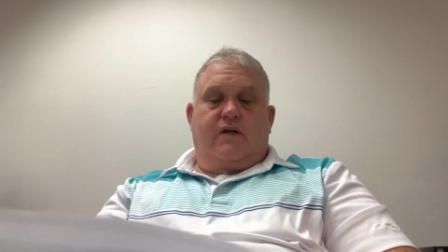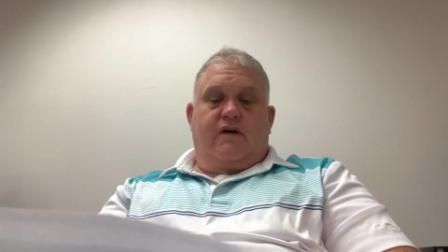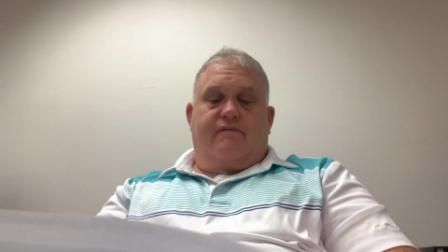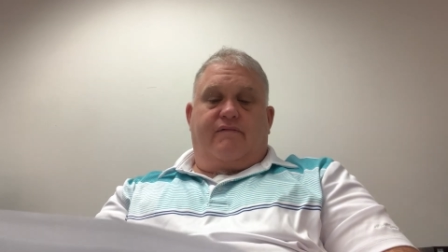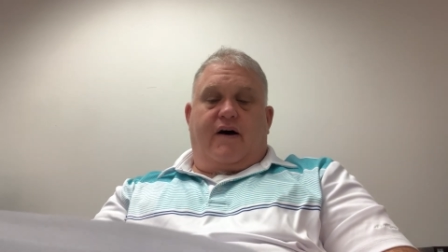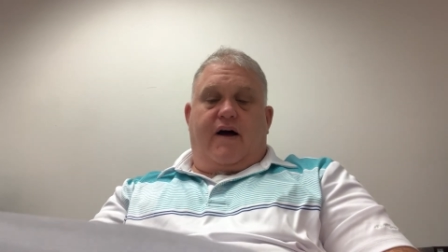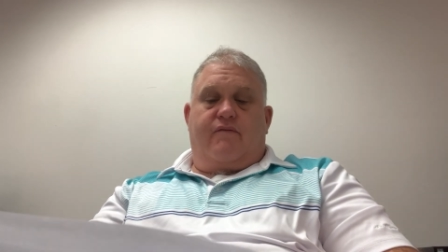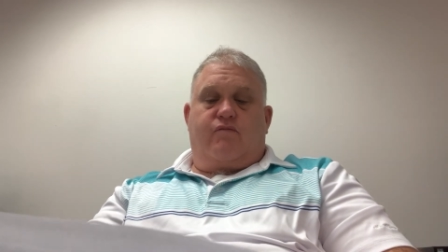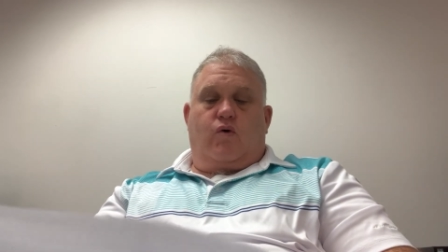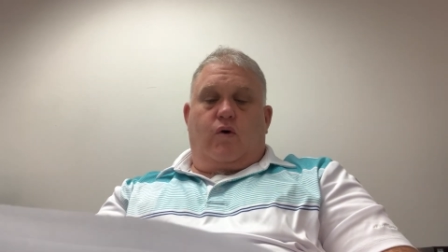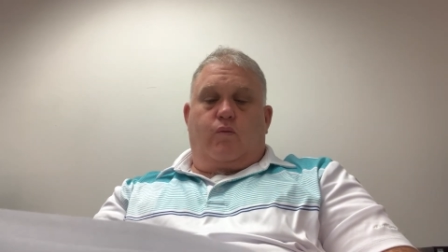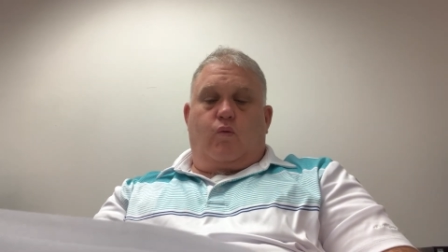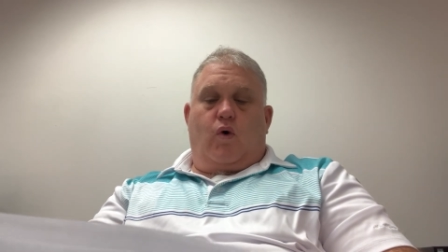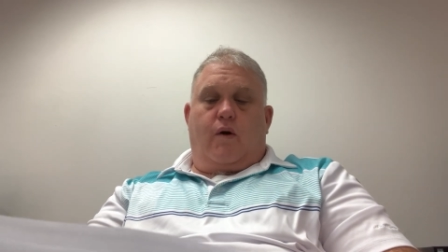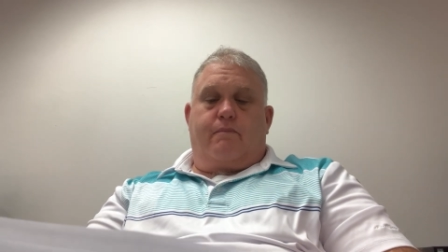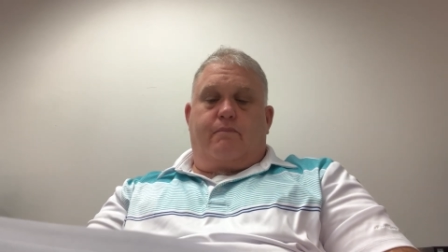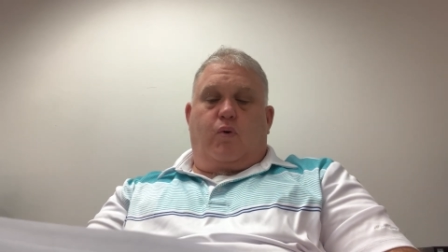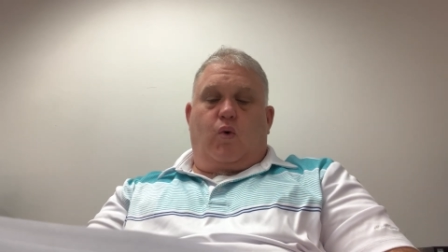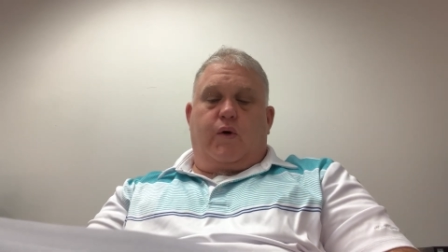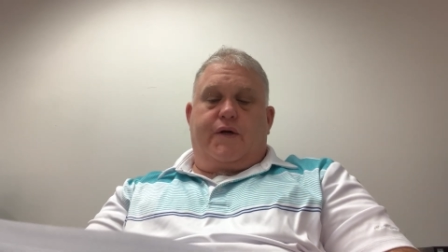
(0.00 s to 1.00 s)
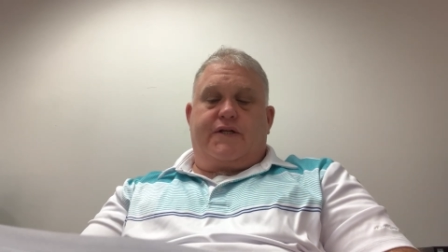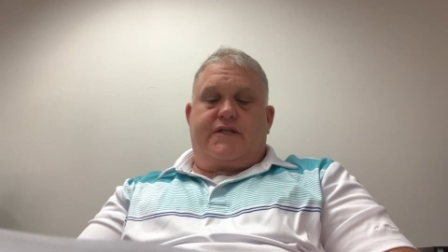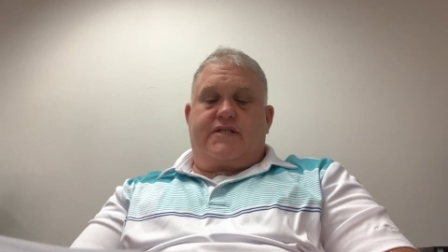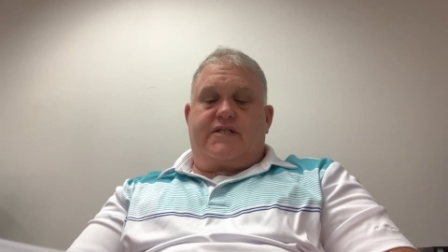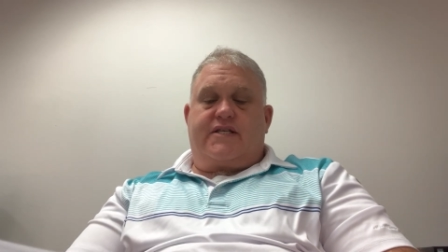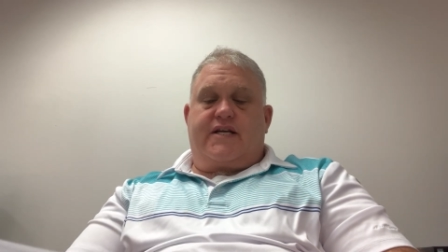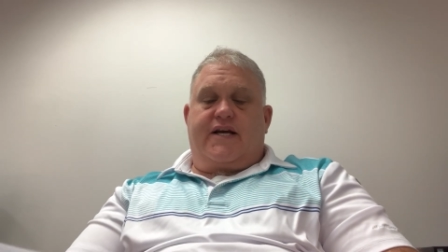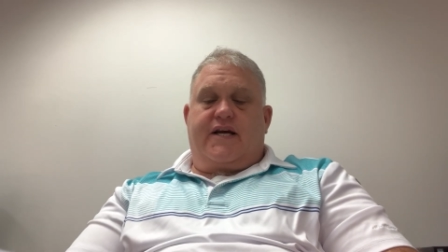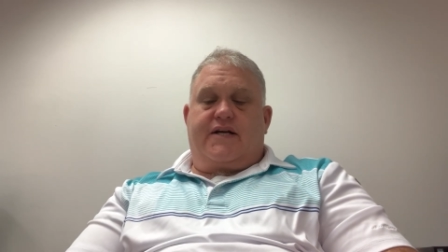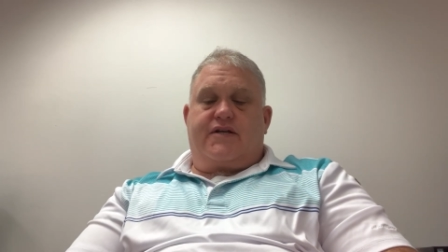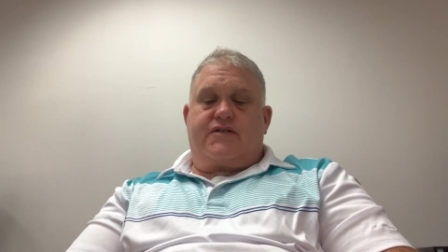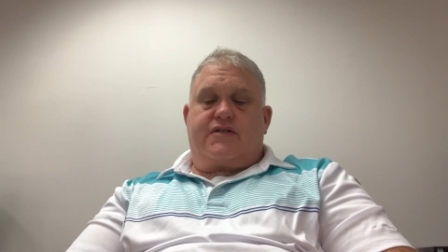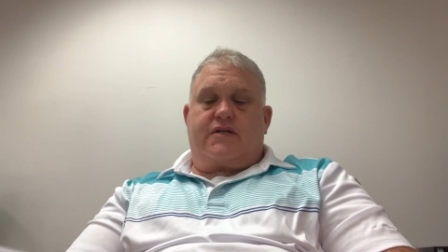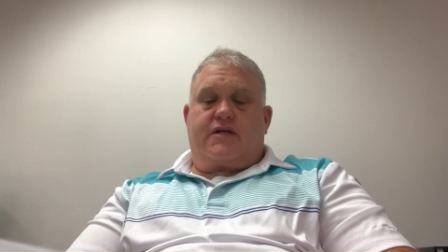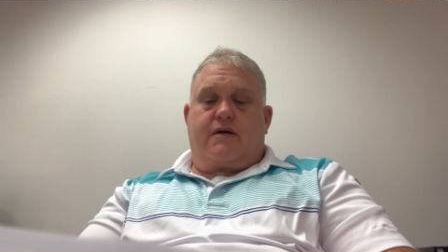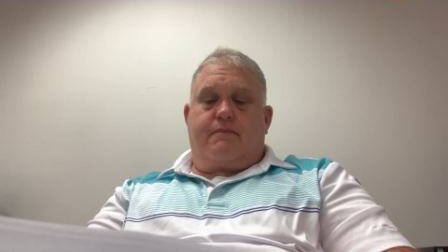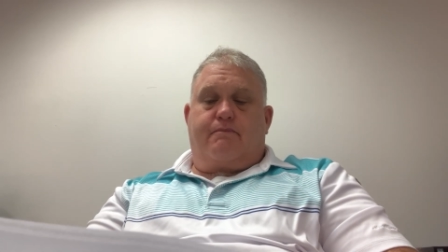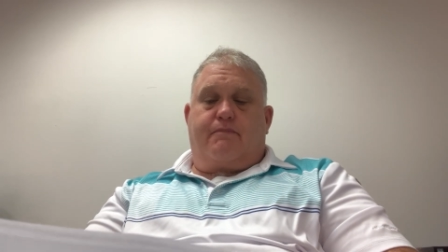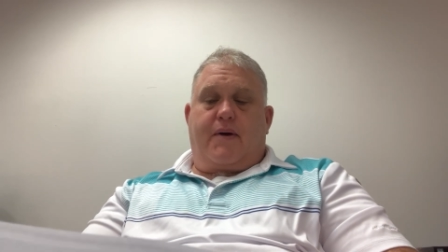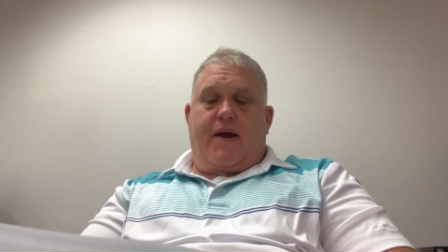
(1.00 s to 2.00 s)
511.6,
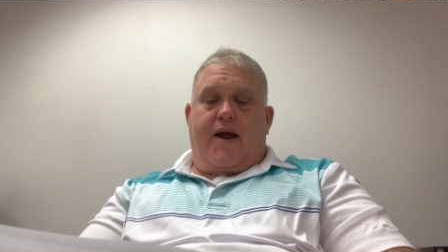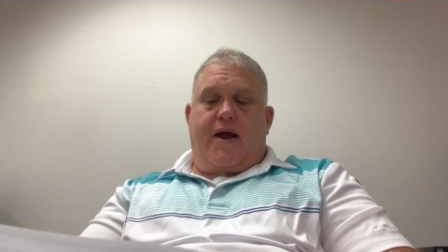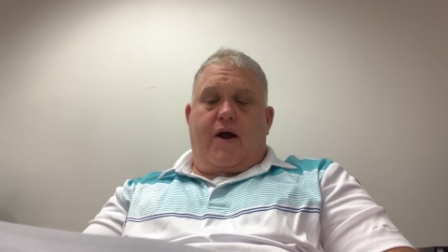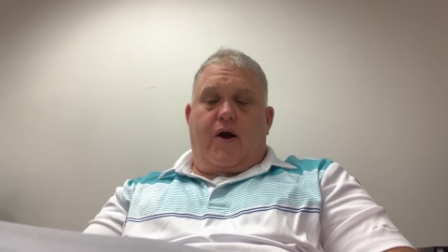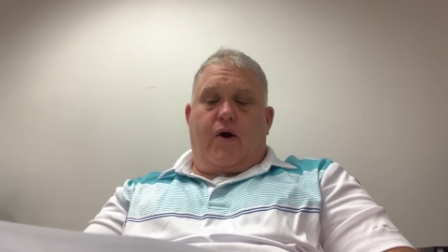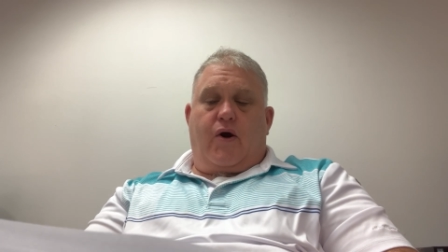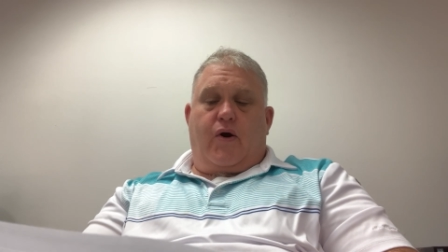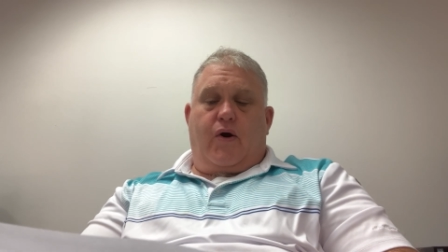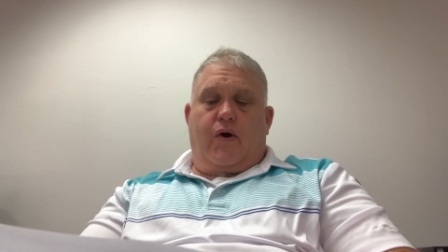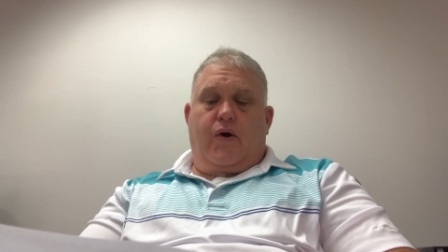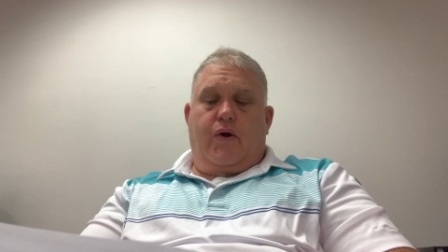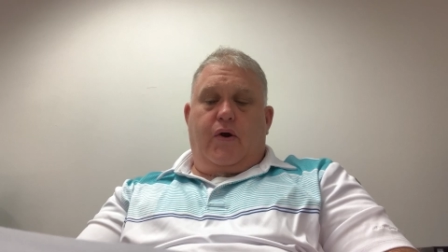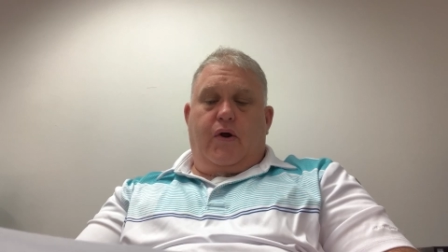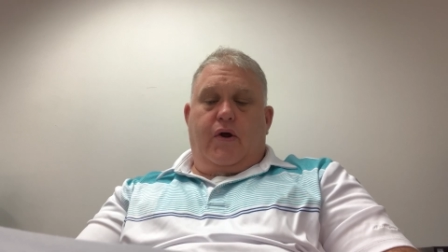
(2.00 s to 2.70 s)
compare